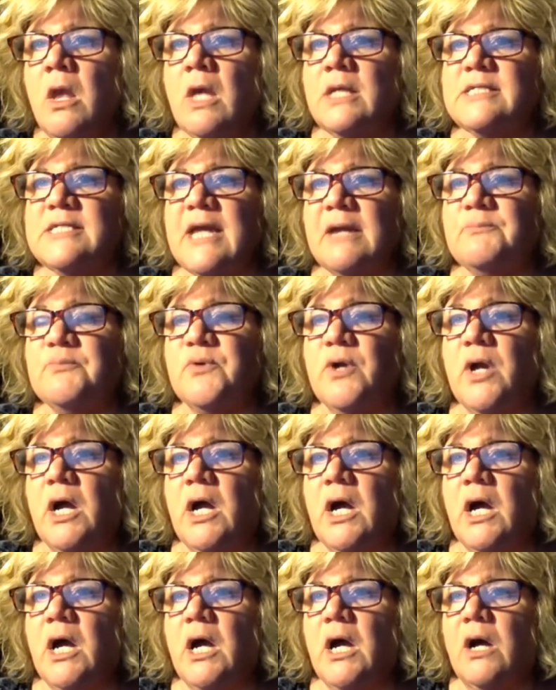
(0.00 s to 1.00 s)

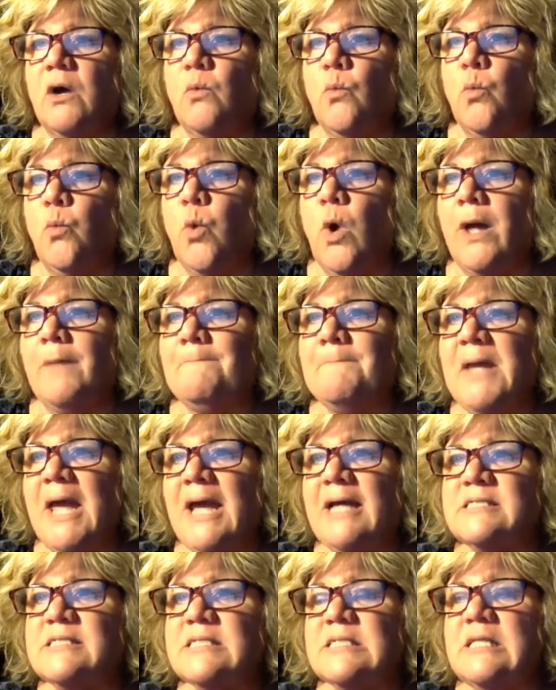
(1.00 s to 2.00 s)
Deborah, what
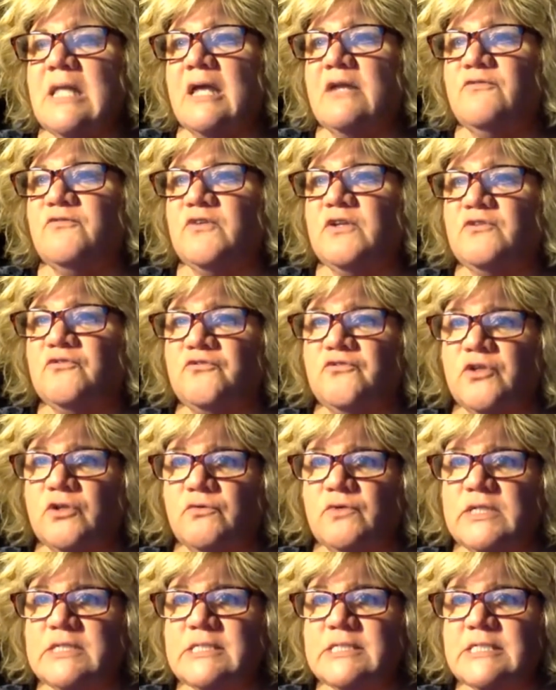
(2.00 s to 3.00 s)
past life
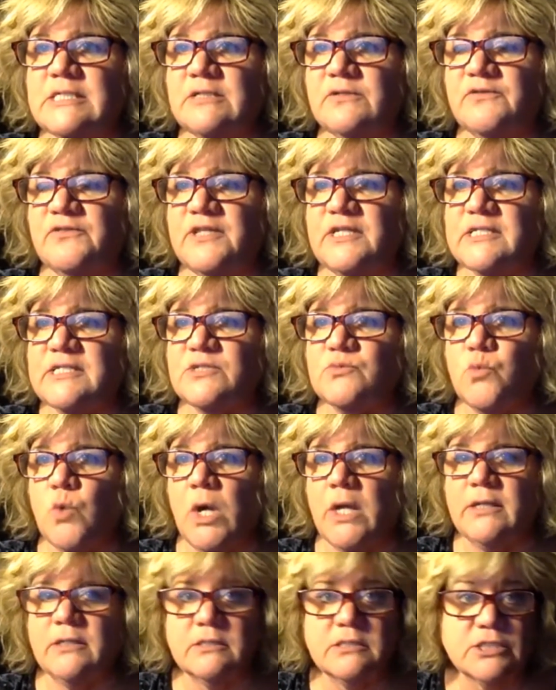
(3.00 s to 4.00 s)
influenced this
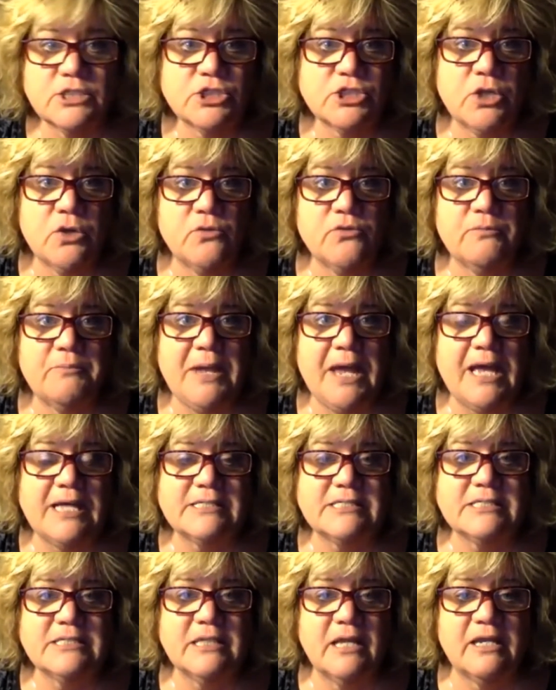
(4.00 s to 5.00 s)
one? So the
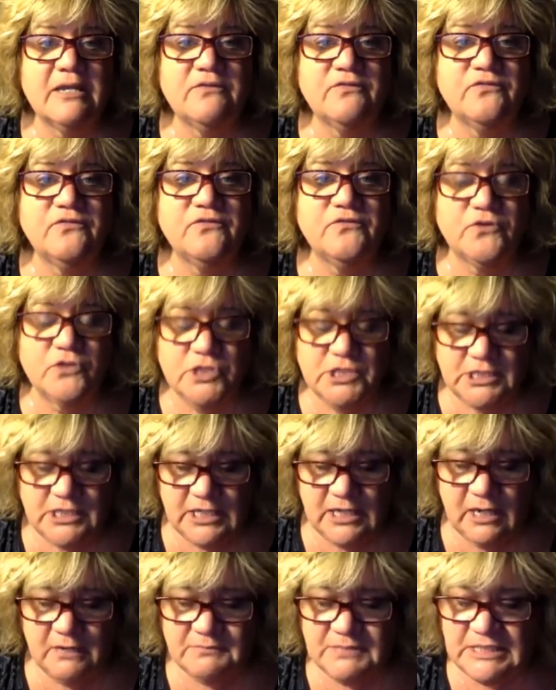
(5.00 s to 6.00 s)
past life, first
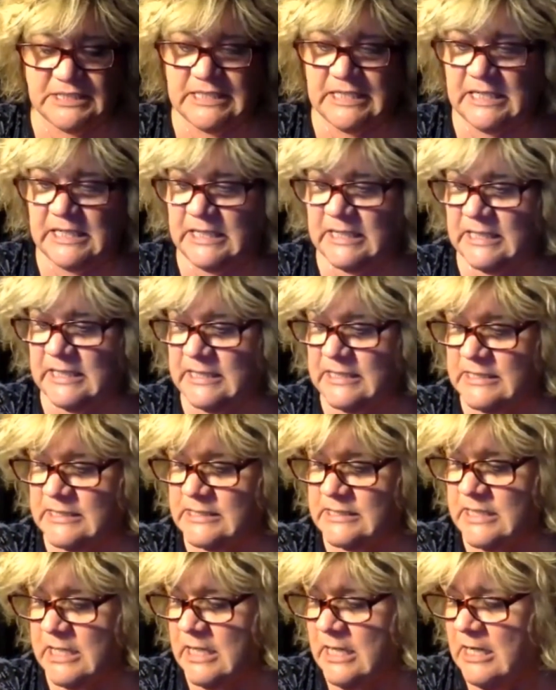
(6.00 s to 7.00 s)
thing I'm seeing
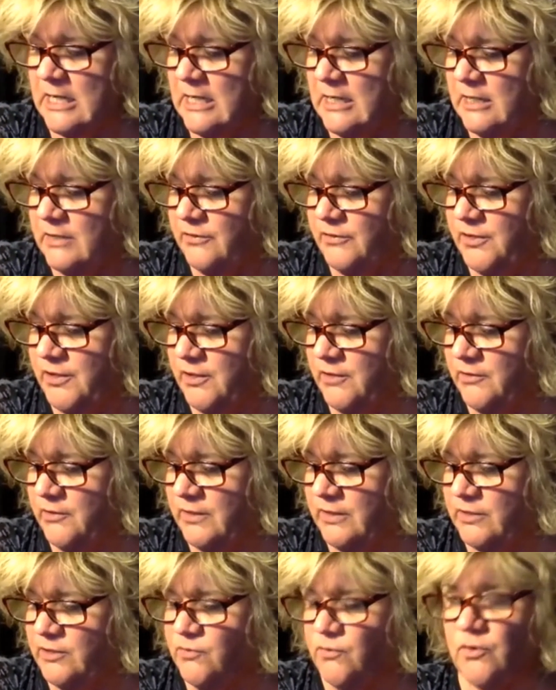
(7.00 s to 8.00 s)
is
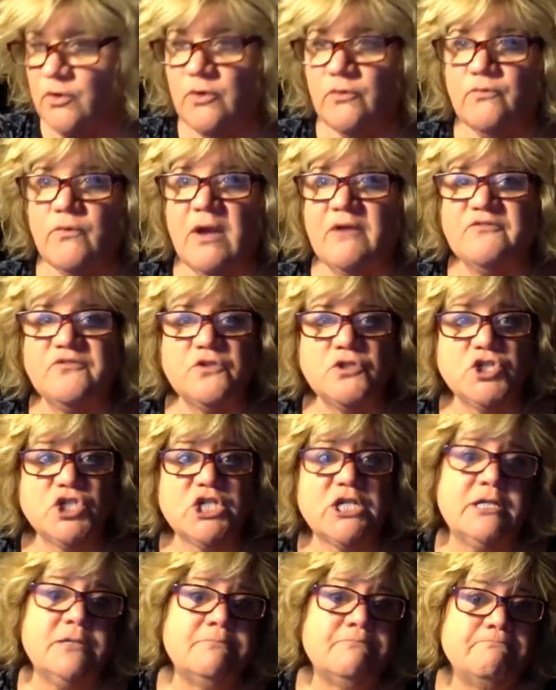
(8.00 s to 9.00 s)
you were a
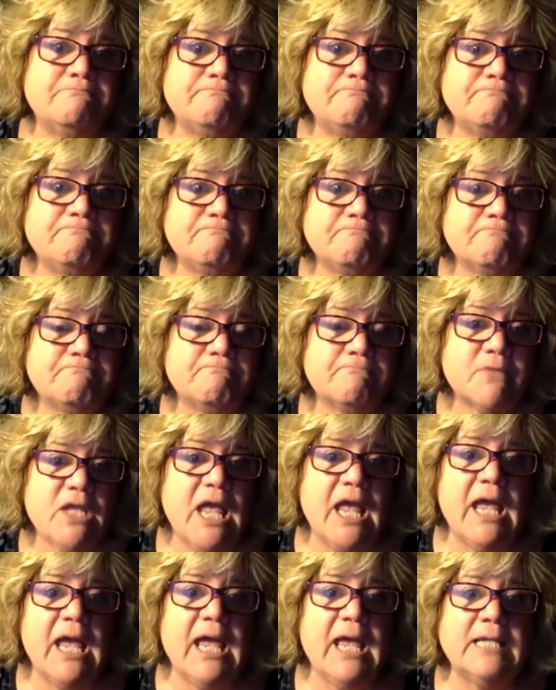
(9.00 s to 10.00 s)
refugee
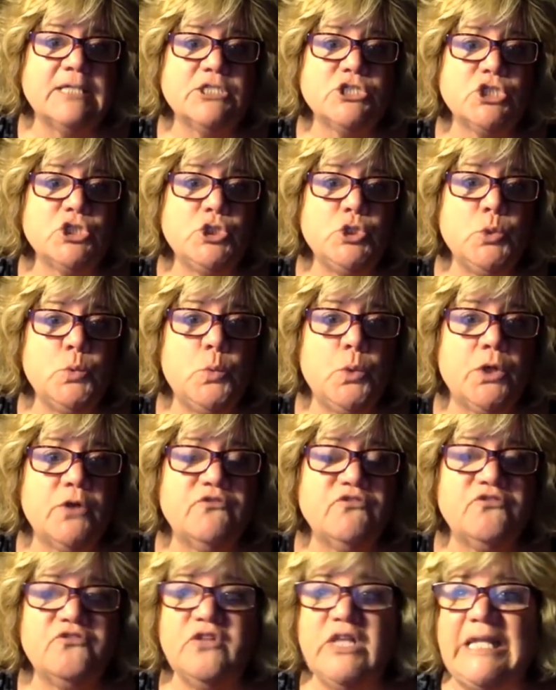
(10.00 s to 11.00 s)
and you
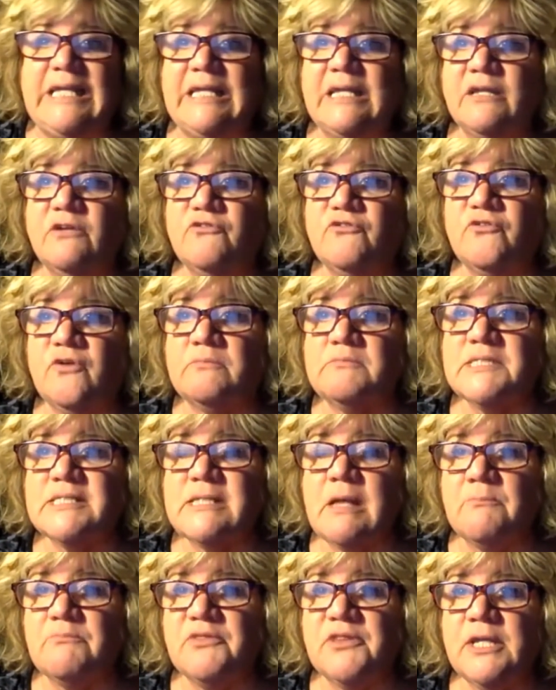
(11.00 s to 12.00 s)
were fleeing from
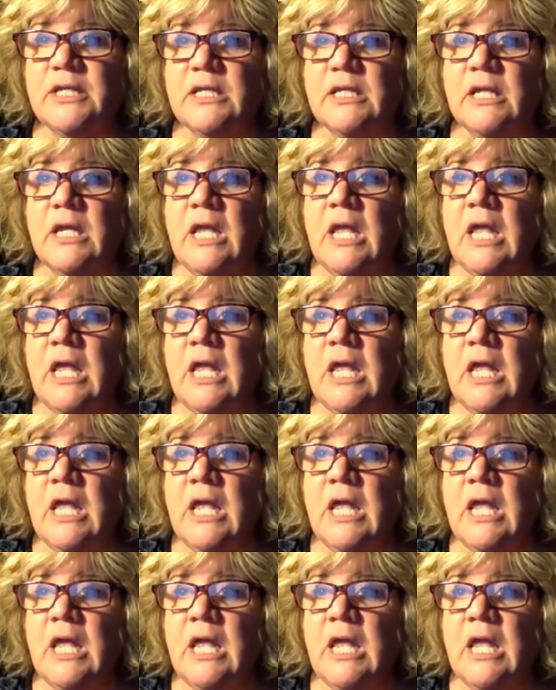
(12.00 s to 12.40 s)
something,